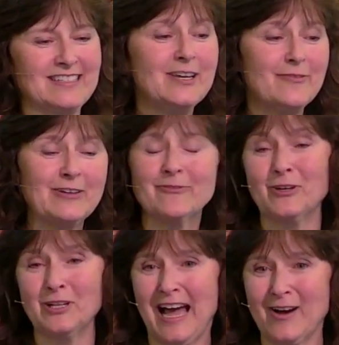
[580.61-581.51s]
living
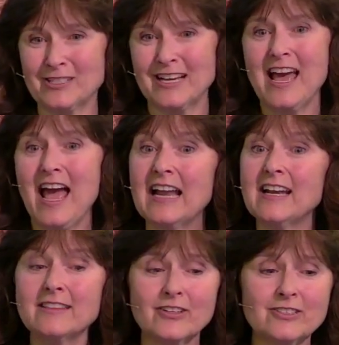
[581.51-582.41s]
full out, and
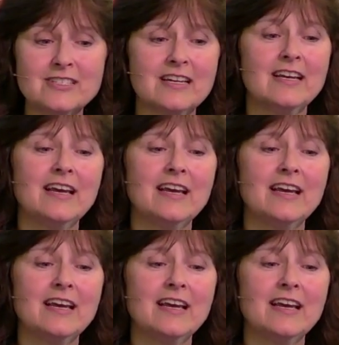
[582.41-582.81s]
others